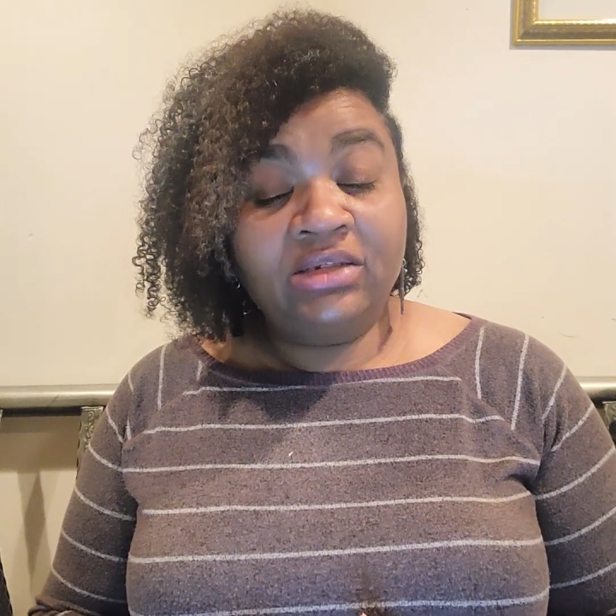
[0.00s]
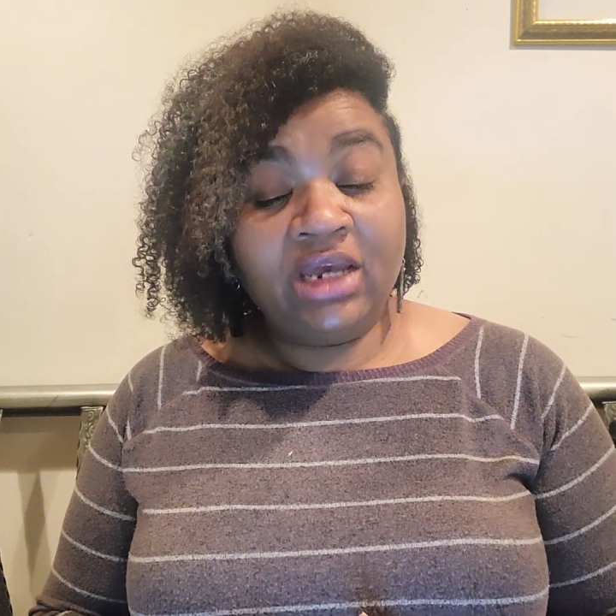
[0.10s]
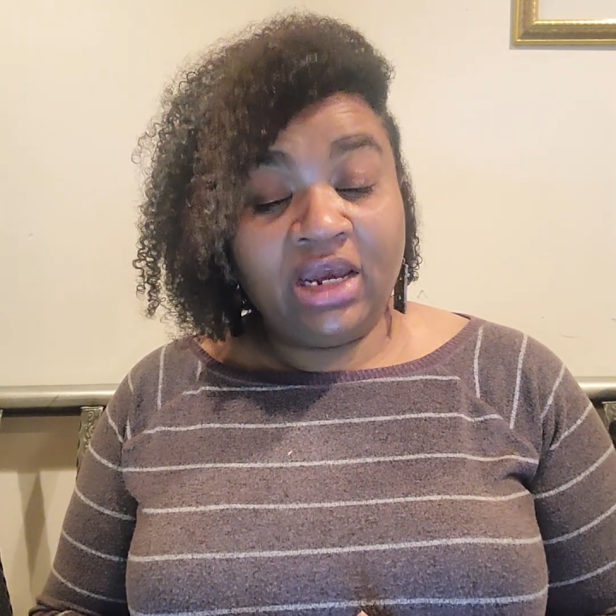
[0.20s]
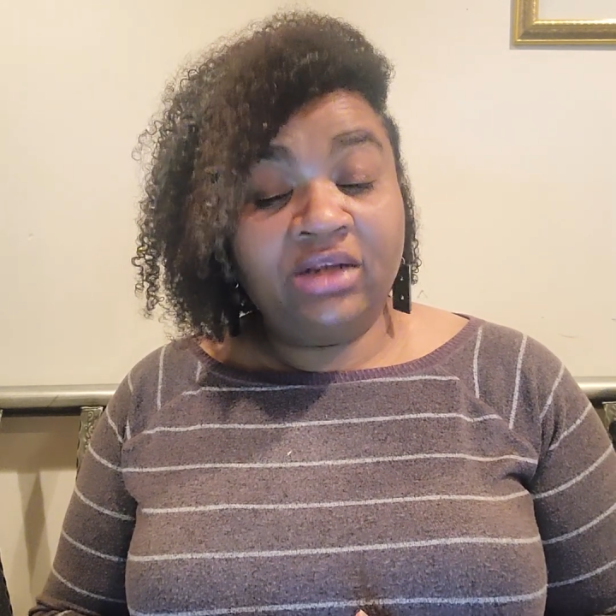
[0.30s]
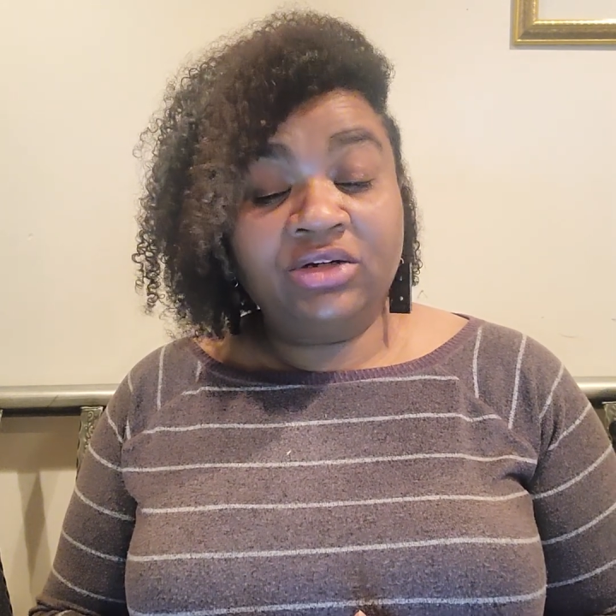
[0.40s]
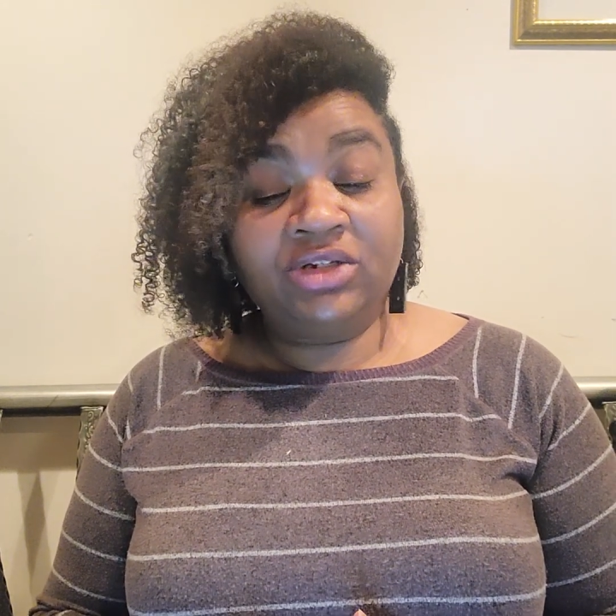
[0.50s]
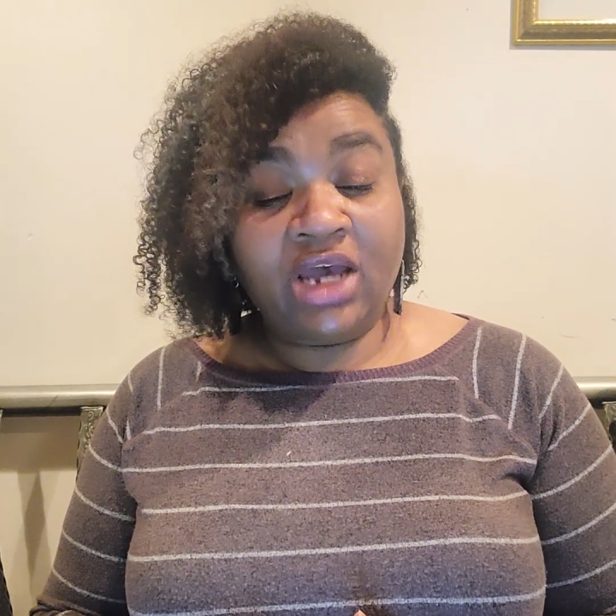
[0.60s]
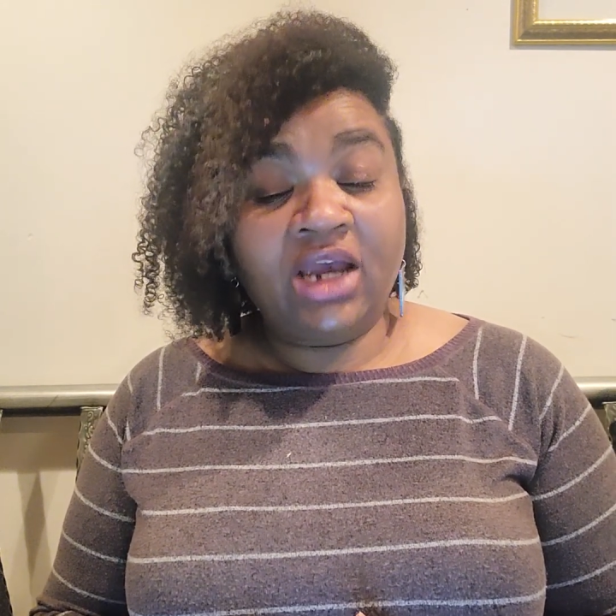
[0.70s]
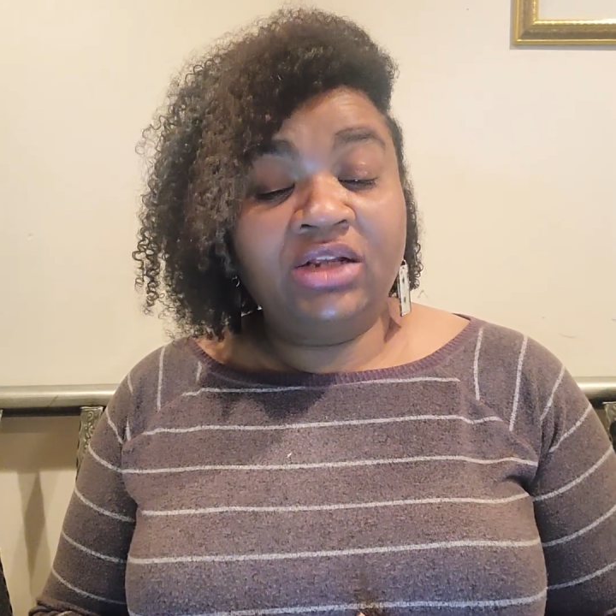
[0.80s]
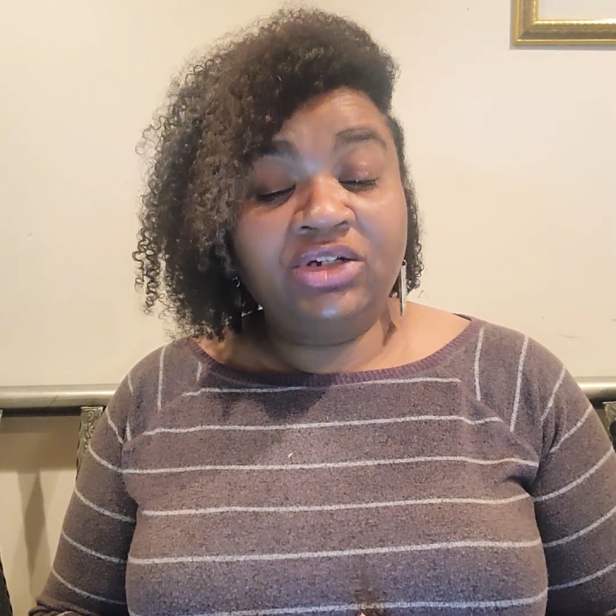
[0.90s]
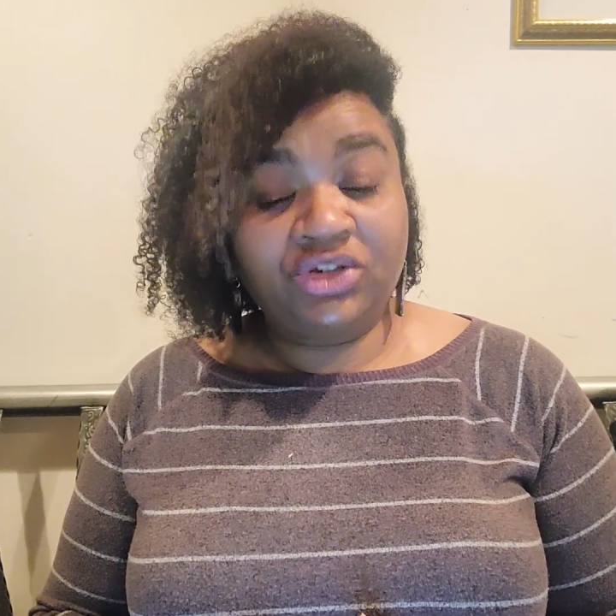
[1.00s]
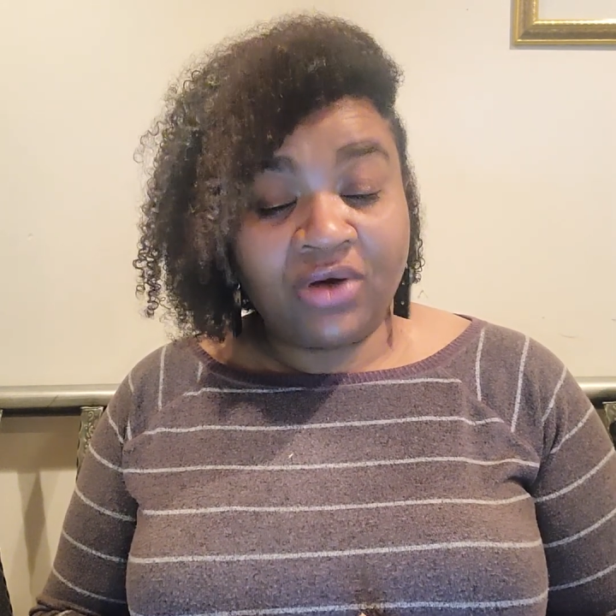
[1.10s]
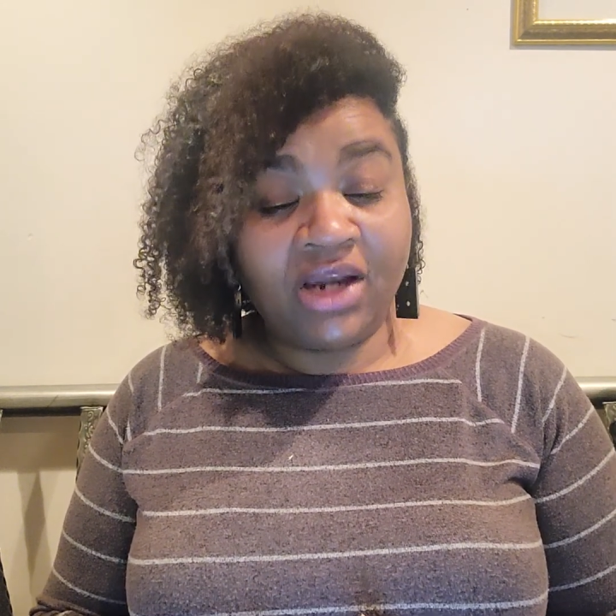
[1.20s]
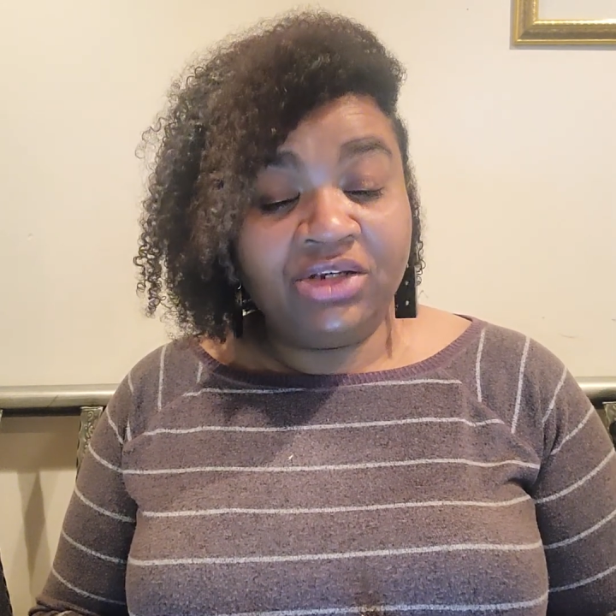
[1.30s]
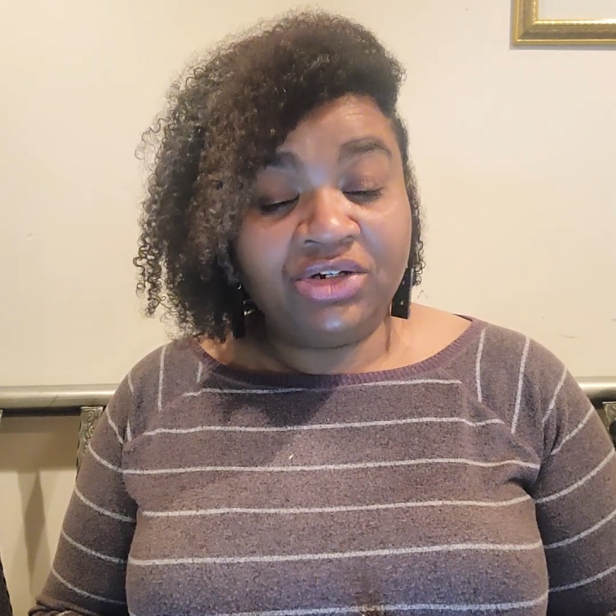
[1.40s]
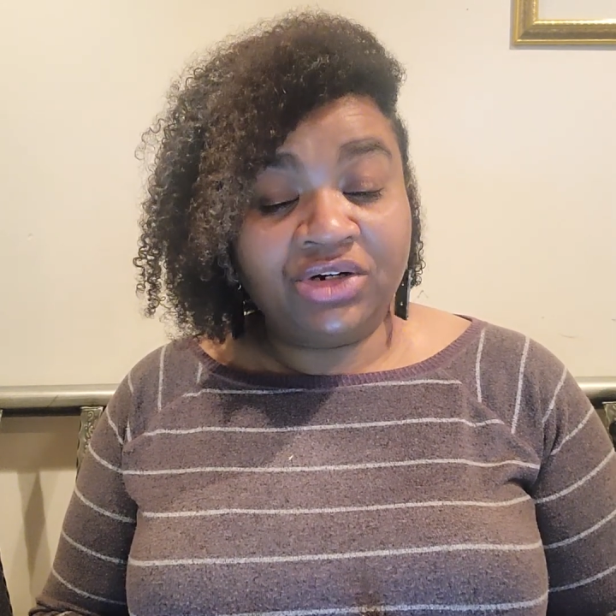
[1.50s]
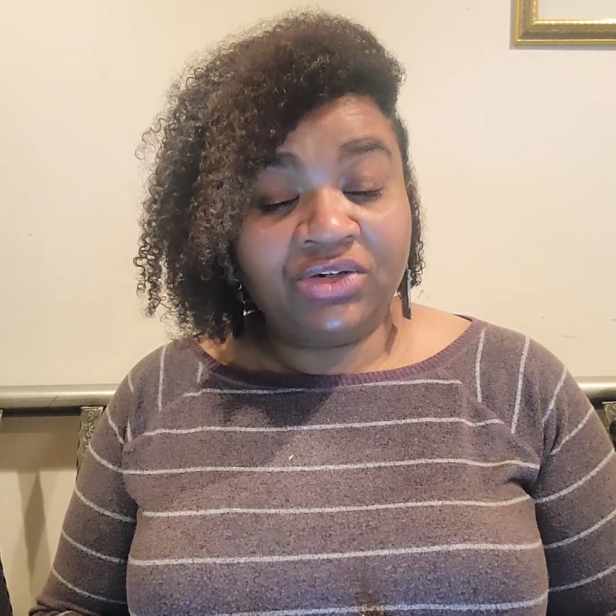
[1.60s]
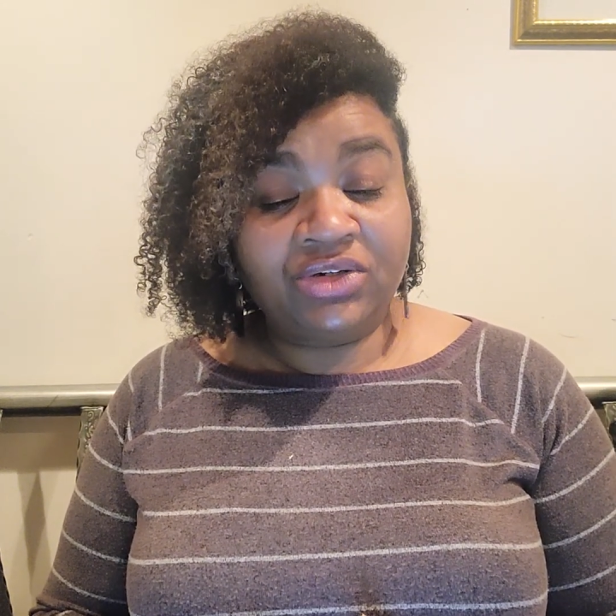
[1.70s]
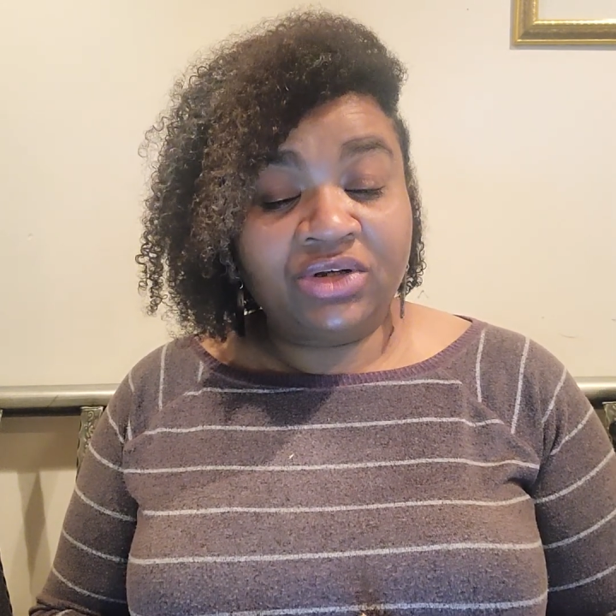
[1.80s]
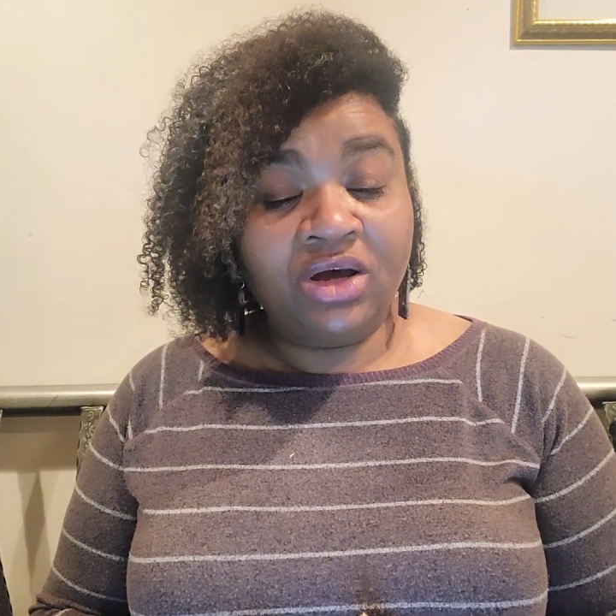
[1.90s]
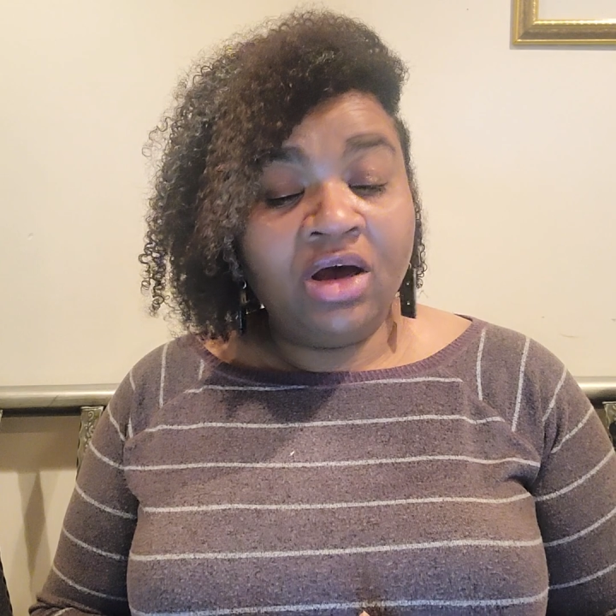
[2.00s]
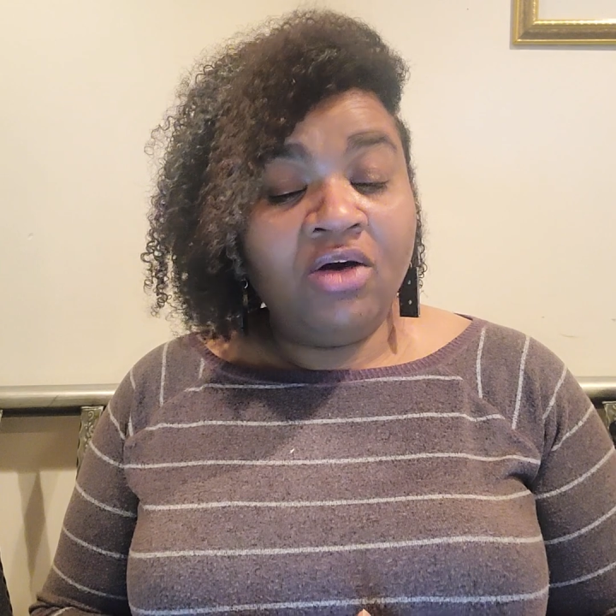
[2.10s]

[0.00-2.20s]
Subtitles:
to entertain strangers,